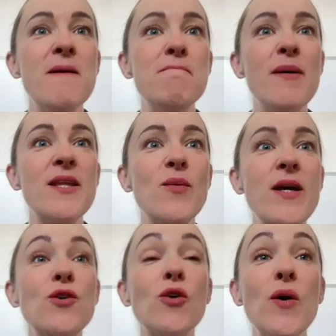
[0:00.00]
By the way,
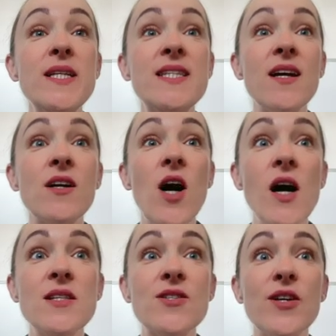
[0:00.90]
you're going to their
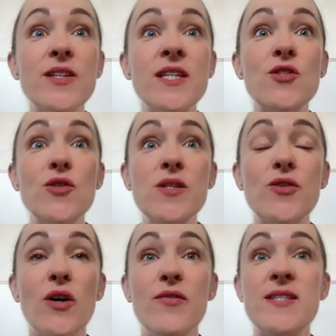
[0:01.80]
concert in
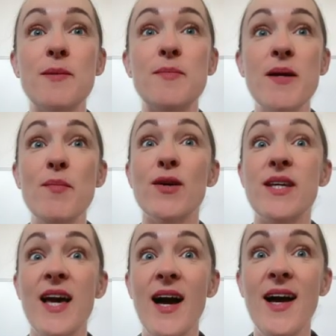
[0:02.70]
Dusseldorf in September,
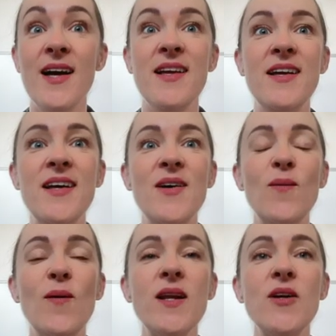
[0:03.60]
yeah?
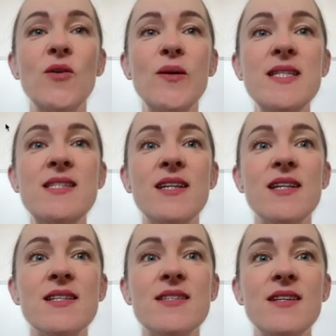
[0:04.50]
What a
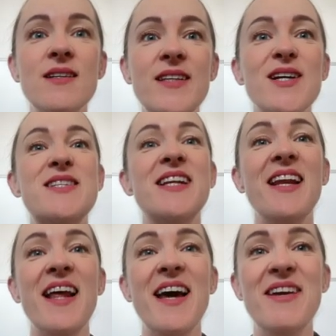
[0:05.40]
coincidence. They're still
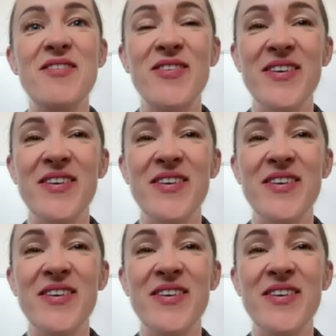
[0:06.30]
alive.